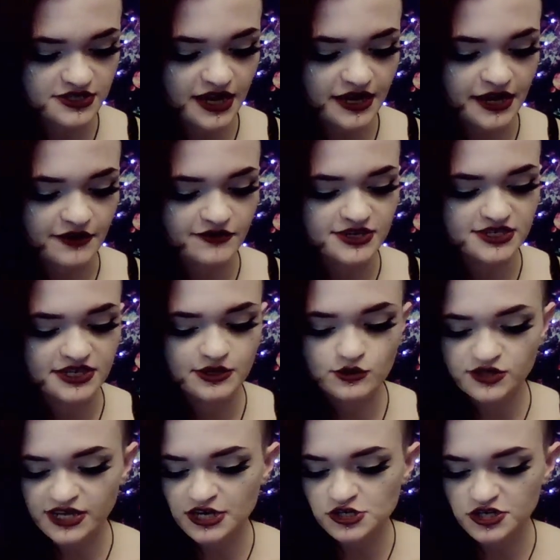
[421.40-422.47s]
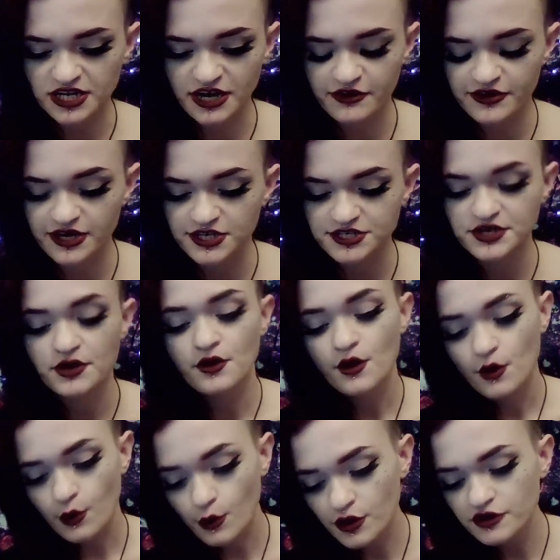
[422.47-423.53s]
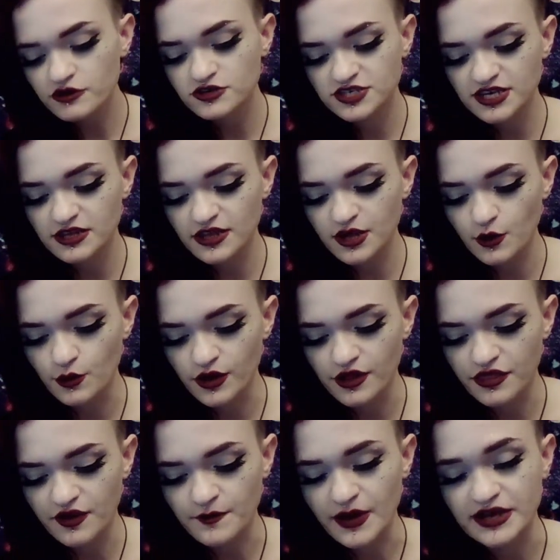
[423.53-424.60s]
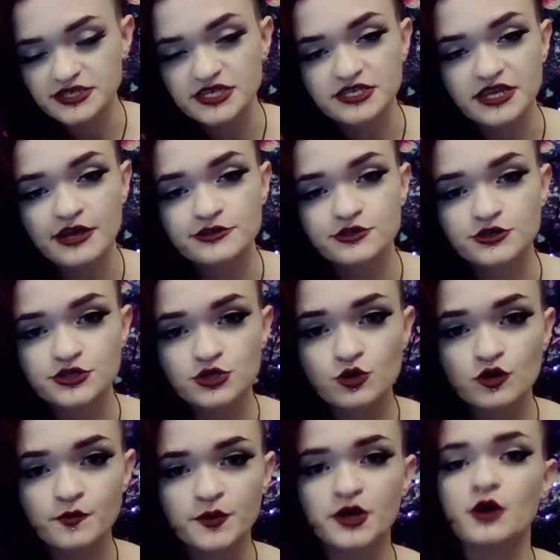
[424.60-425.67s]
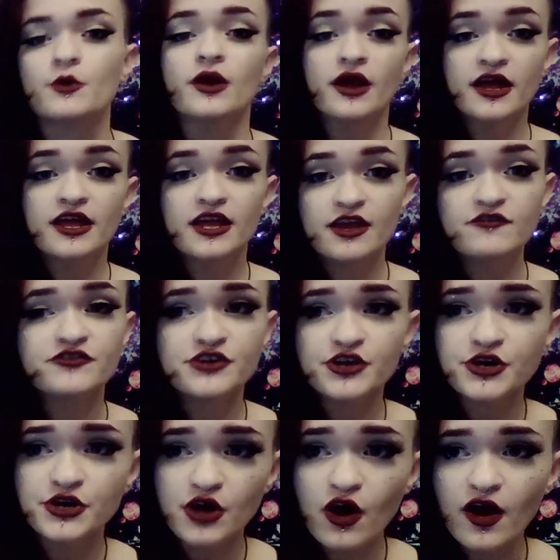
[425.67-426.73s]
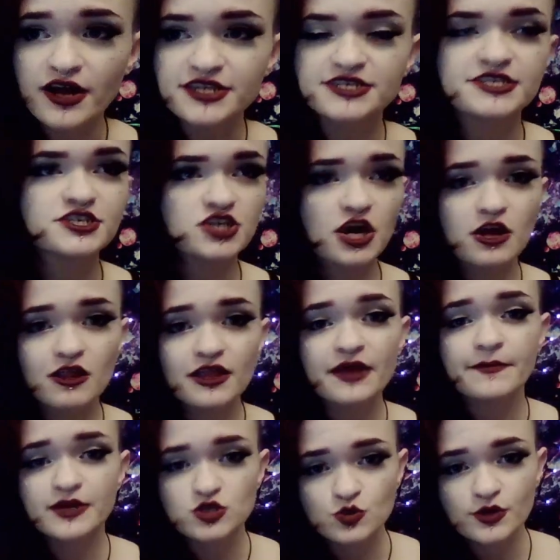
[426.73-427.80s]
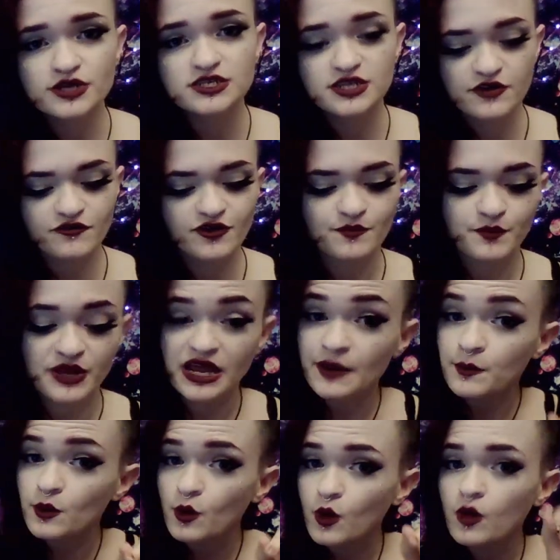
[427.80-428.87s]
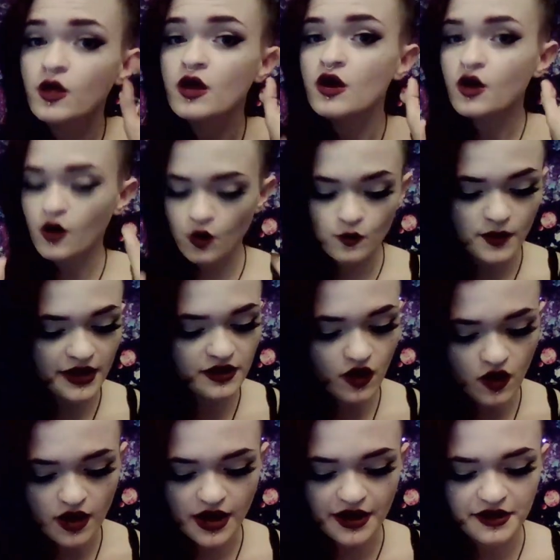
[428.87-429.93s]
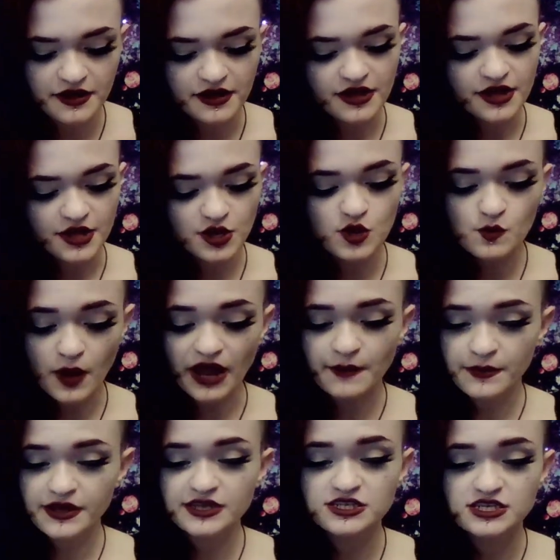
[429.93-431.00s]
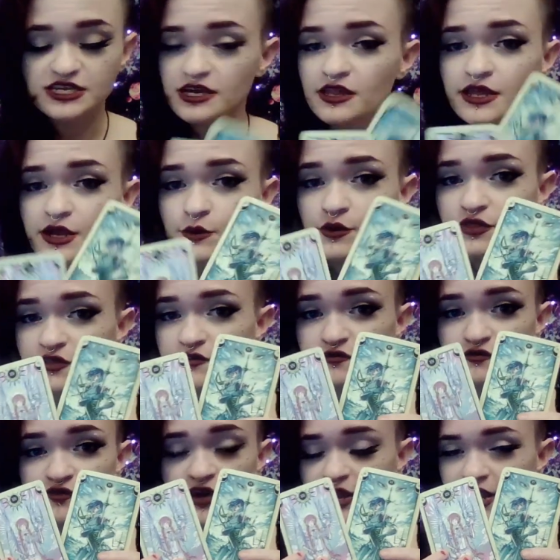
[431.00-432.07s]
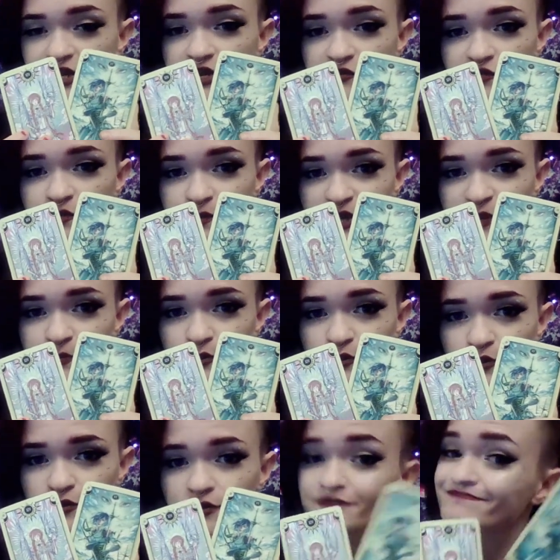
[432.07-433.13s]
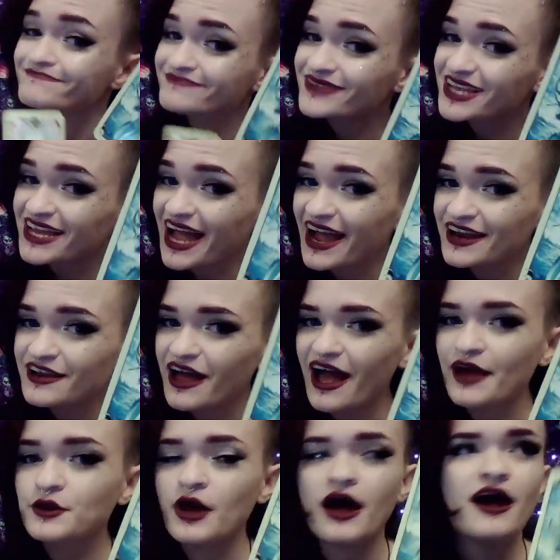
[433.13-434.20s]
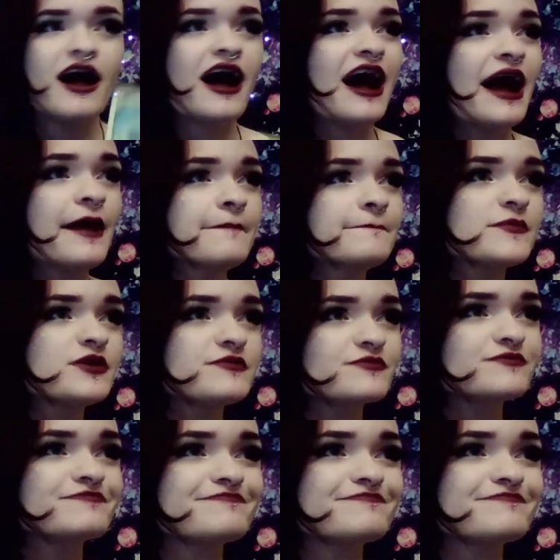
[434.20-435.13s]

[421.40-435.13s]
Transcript: sign, Aries, Leo, Sagittarius. Or you're dealing with a Pisces, Cancer, Scorpio. If you're not juggling between different people, oh my god, you might be dealing with fucking different people. Kinda, I'd, I'm,